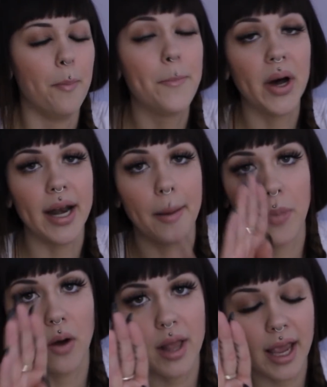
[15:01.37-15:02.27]
But
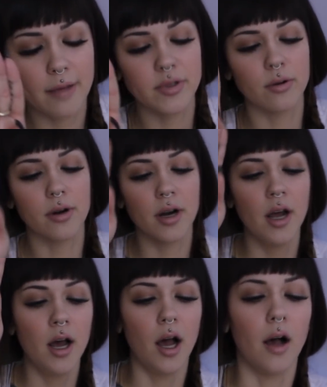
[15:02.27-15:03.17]
about cam score,
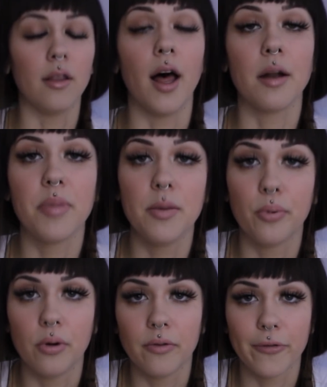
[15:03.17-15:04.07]
a lot of
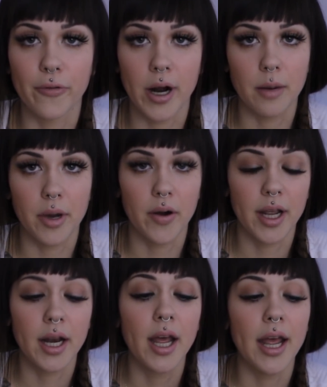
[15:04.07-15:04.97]
people fret about
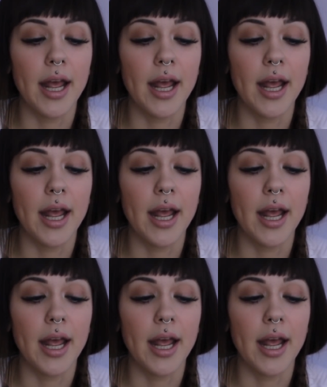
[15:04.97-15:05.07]
it,